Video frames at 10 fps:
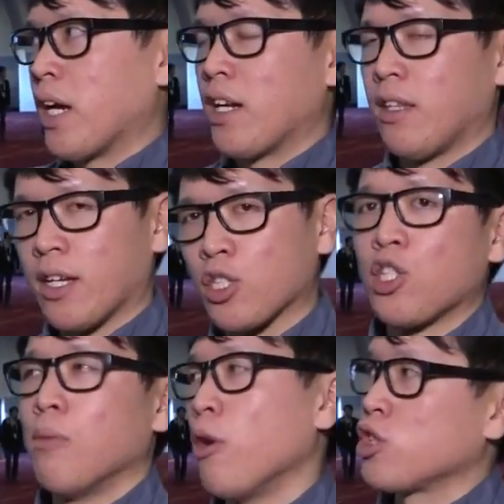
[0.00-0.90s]
kind of like a
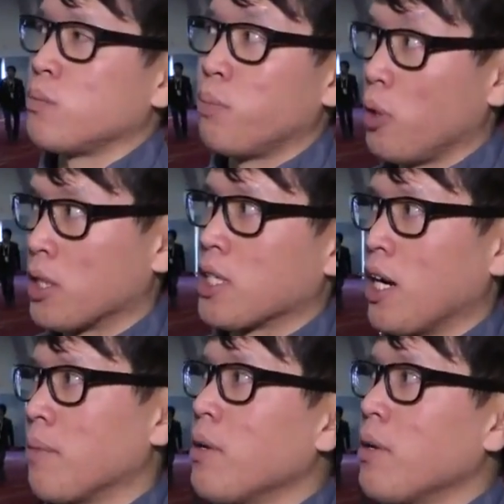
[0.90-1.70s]
slow-motion bullet time.